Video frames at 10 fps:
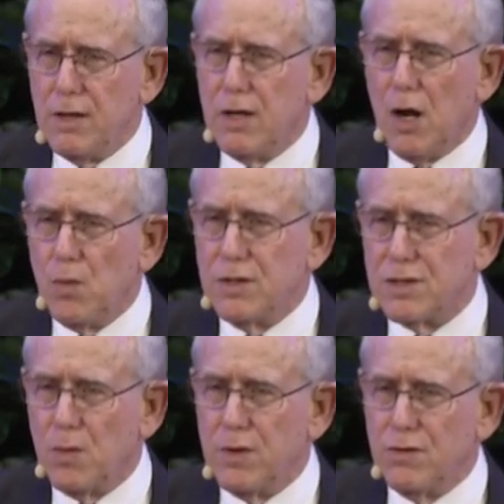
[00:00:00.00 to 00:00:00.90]
you know, when
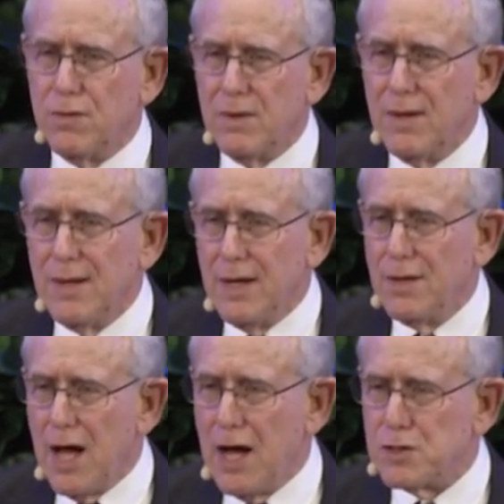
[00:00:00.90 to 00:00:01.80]
someone's in
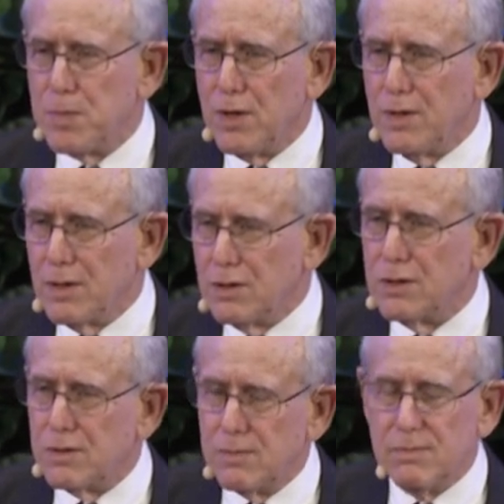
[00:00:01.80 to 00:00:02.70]
the hospital and you're
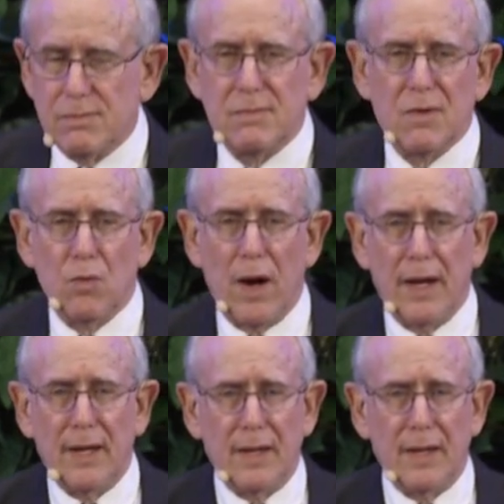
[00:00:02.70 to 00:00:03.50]
just waiting.